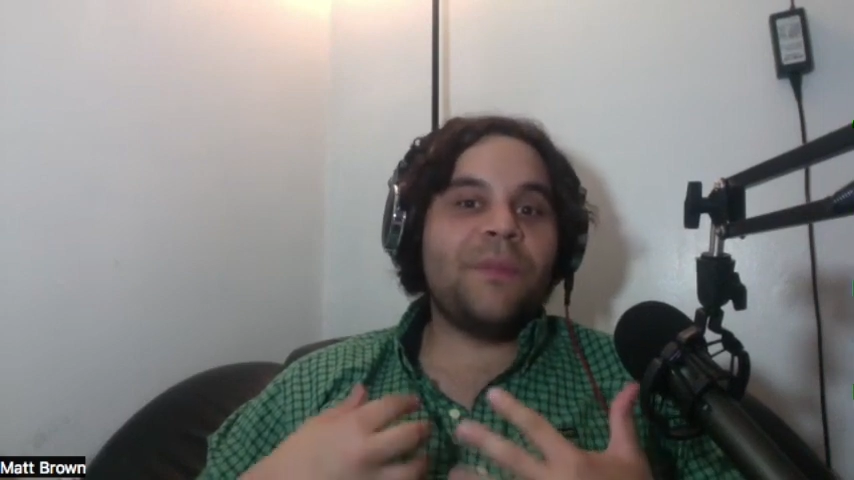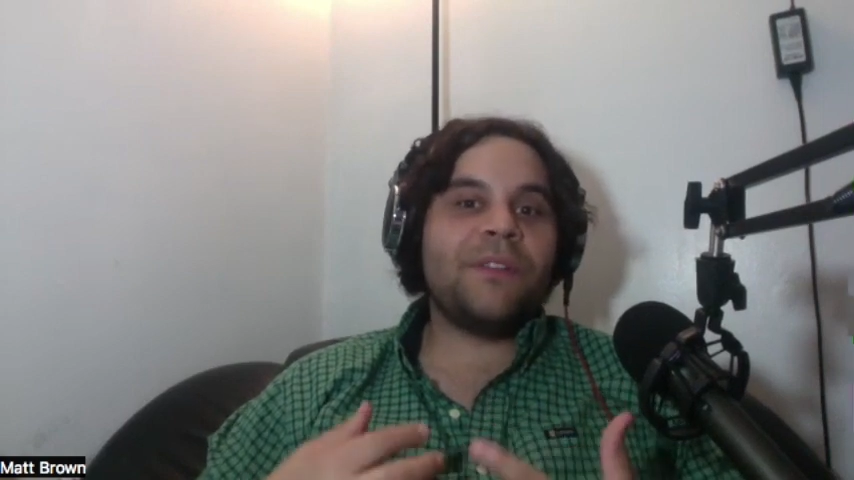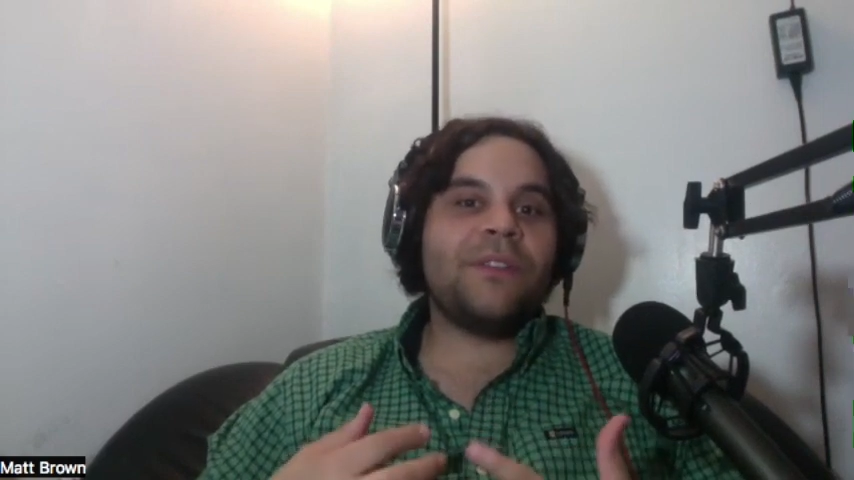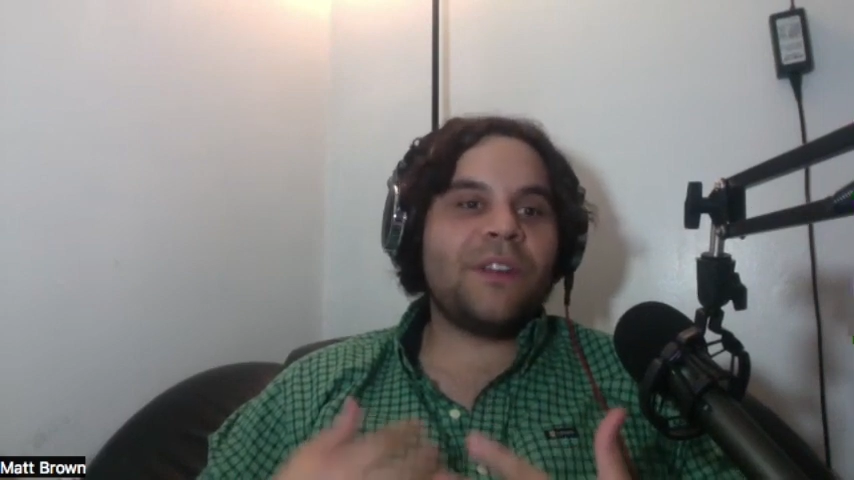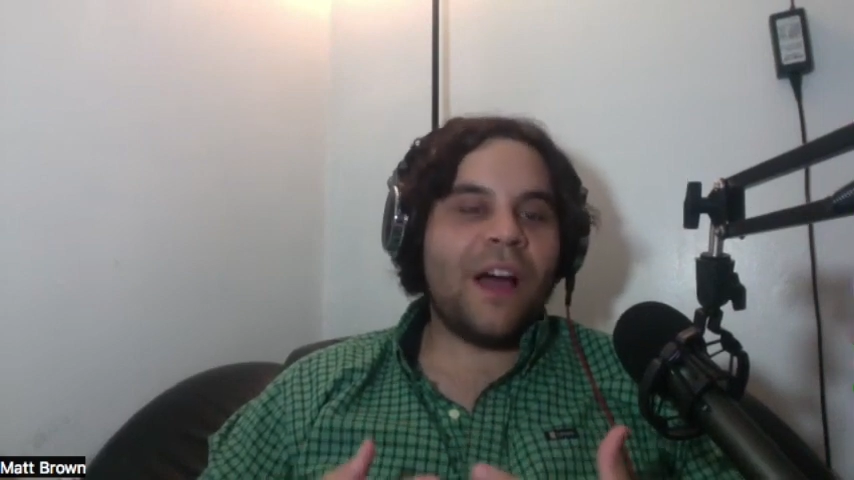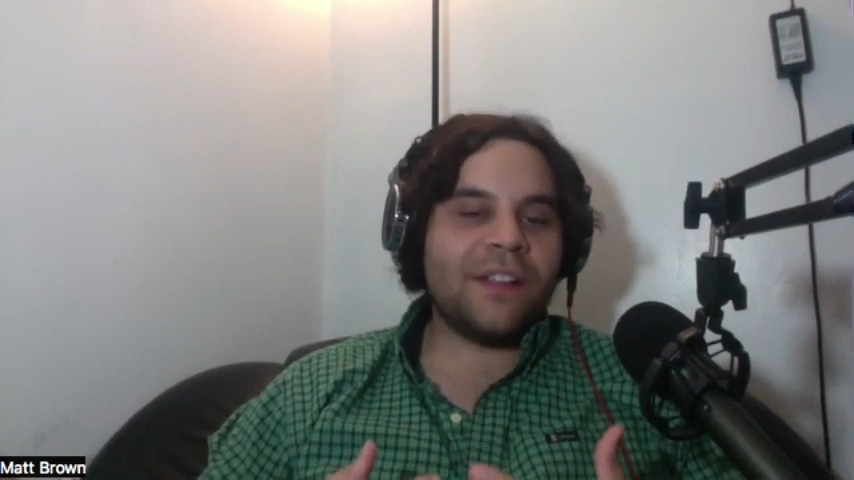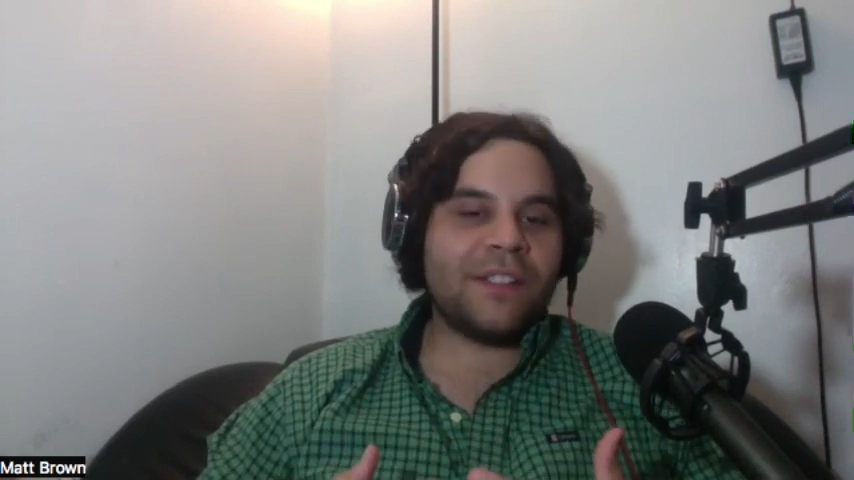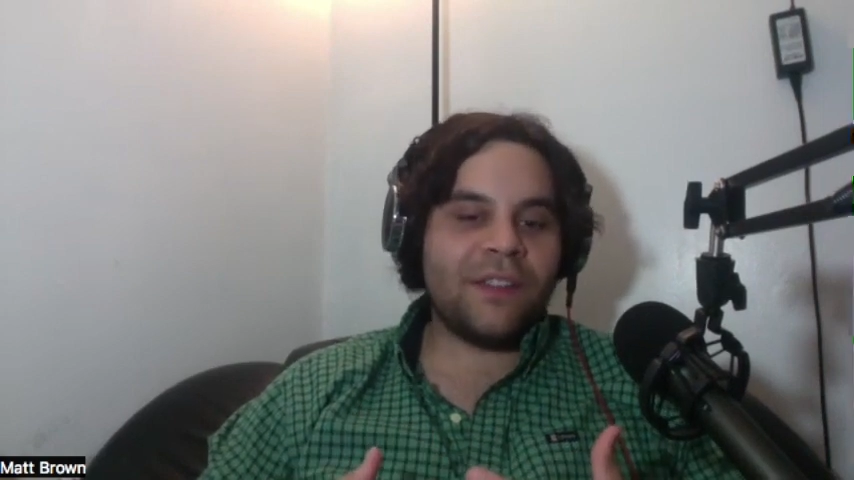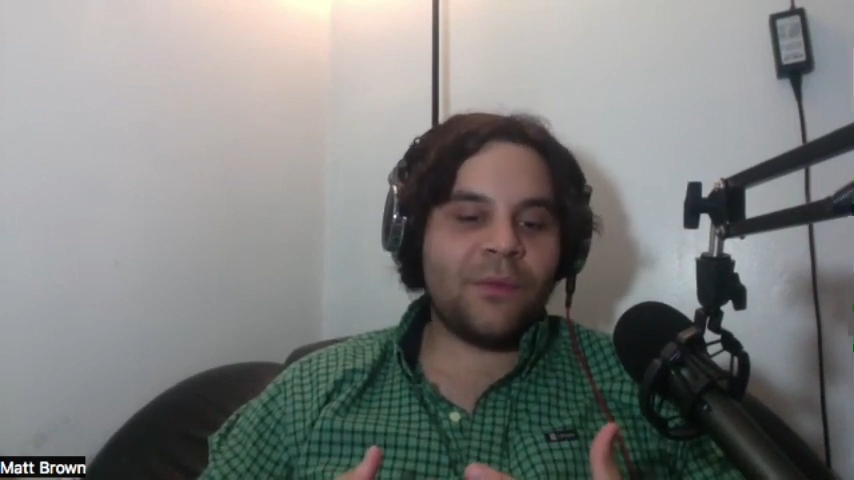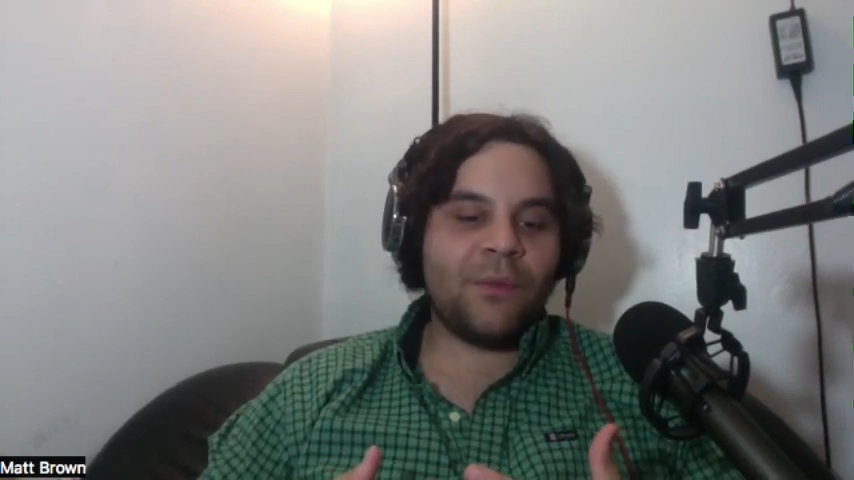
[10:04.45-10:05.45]
making their
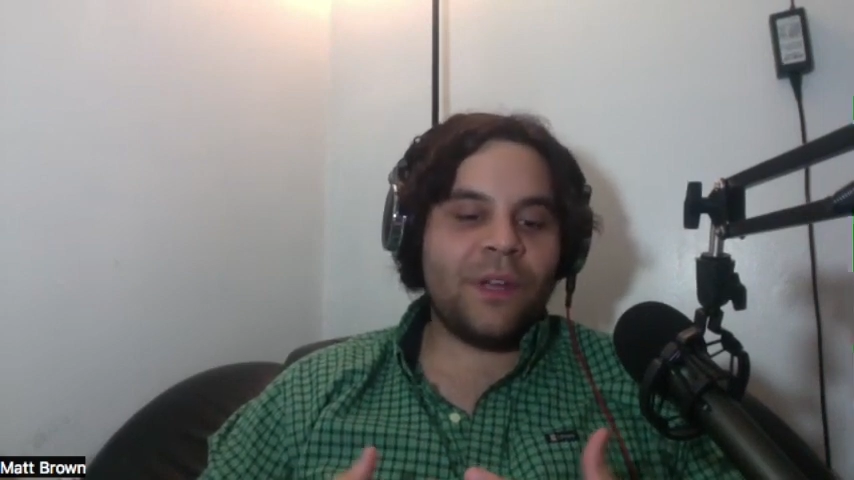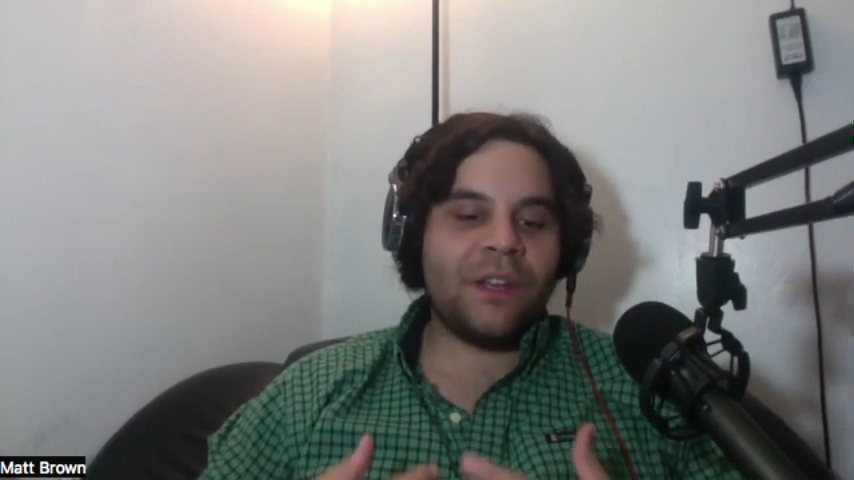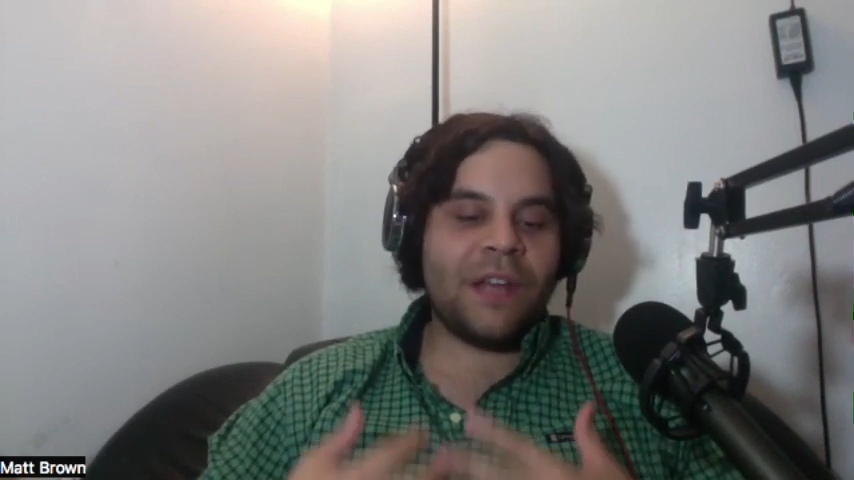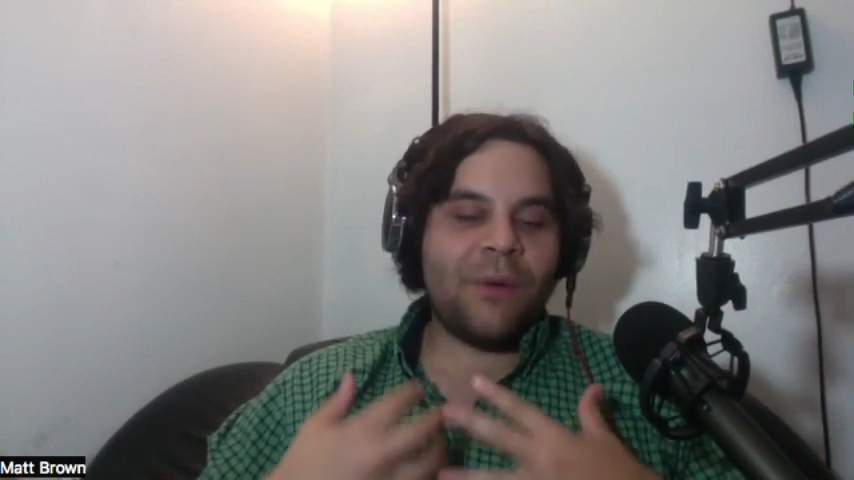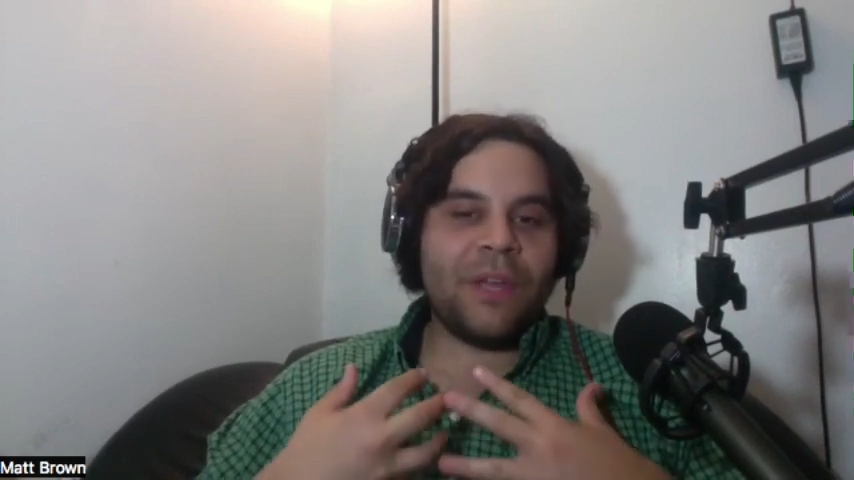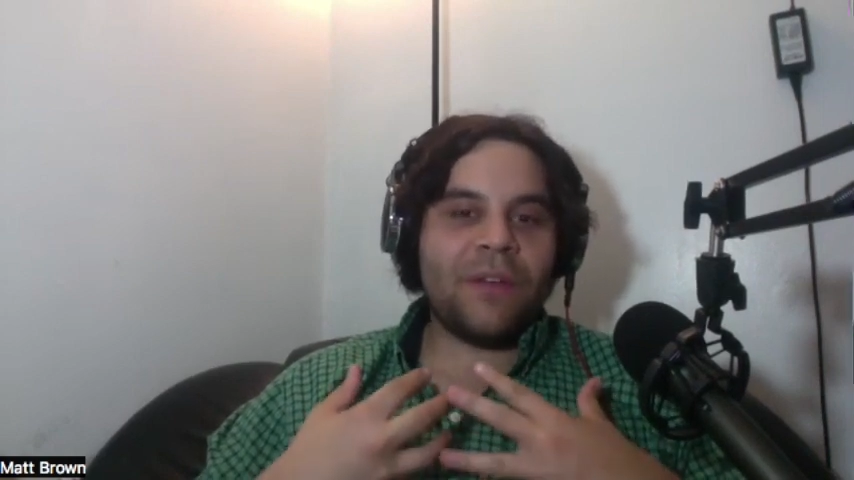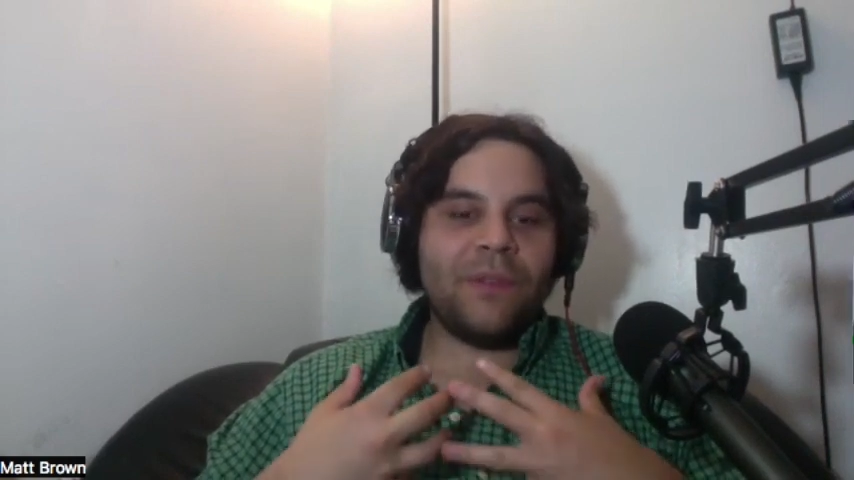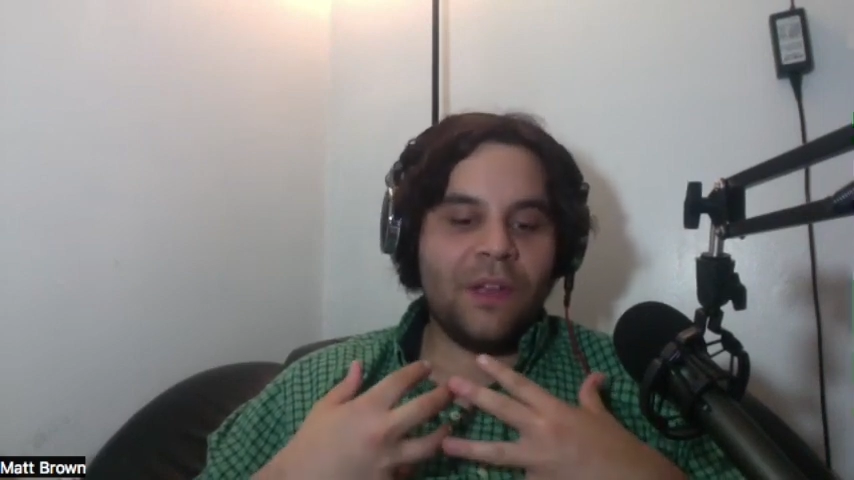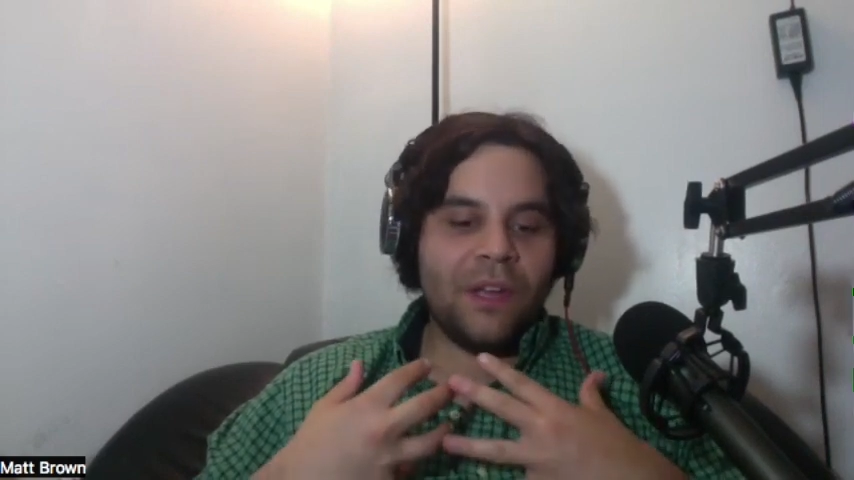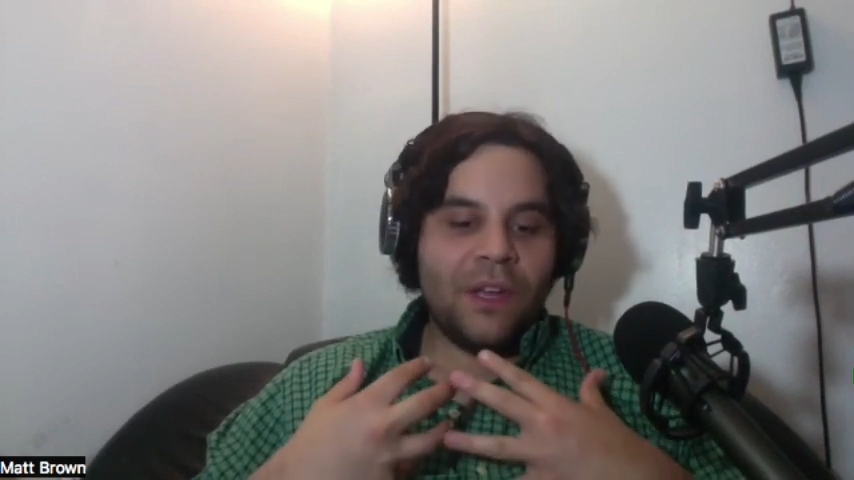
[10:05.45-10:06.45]
content that way, now we have